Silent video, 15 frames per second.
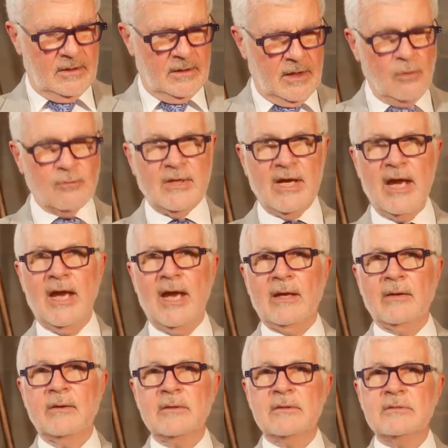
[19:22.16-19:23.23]

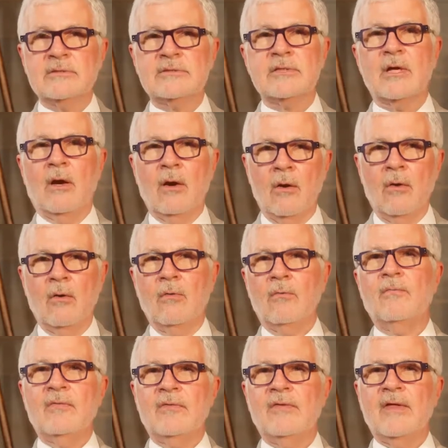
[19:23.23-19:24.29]
Okay,
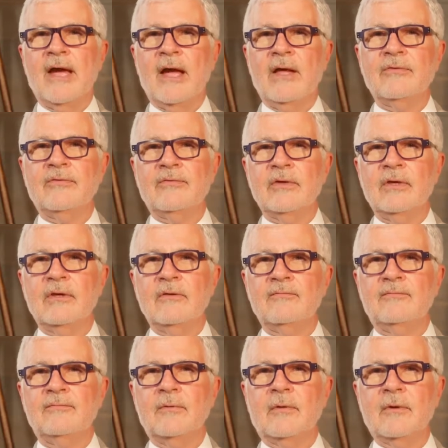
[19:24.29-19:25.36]
so that's it
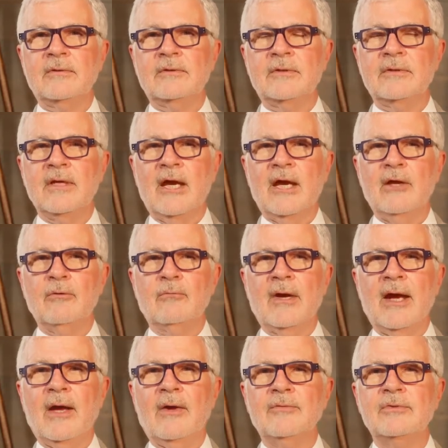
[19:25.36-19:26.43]
for today,
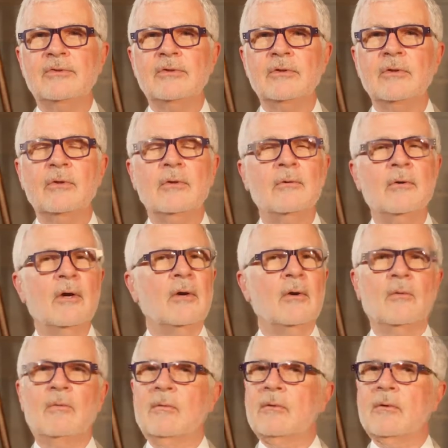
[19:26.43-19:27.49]
round 2.
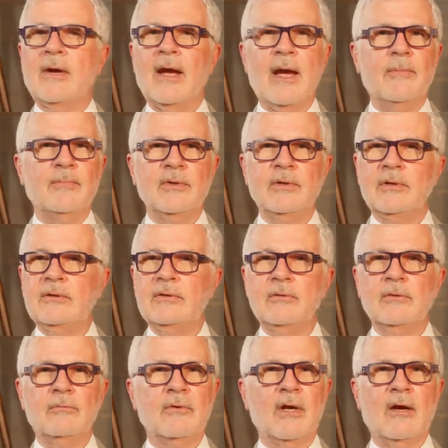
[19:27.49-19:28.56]
We're happy to
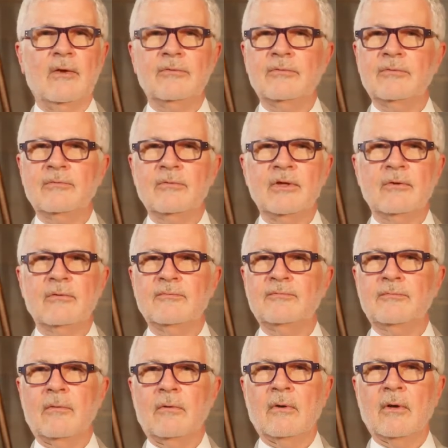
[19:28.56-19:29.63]
do round 3 or
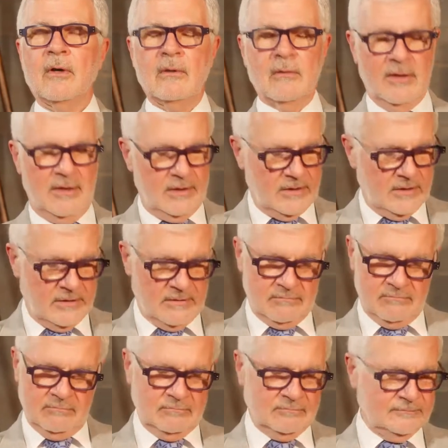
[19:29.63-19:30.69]
4
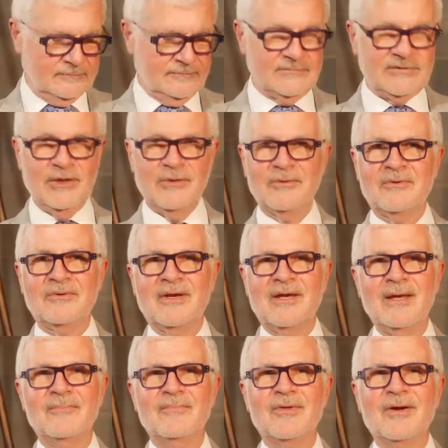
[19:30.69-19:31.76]
and
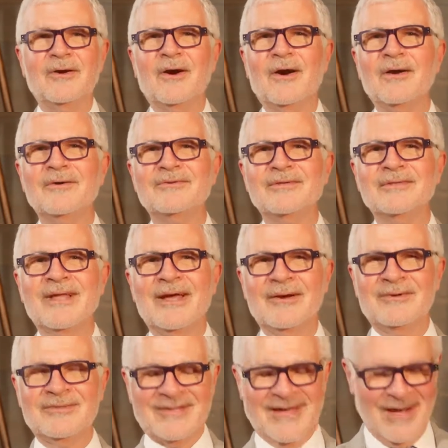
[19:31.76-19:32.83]
keep the cards and
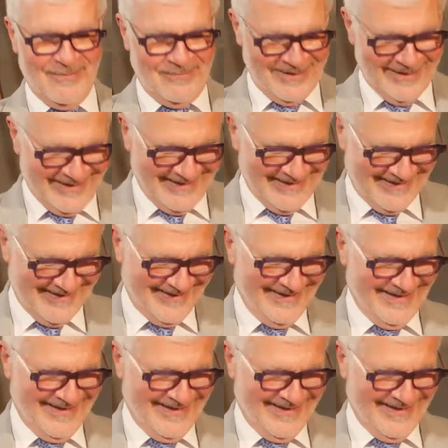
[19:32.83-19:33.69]
letters coming in.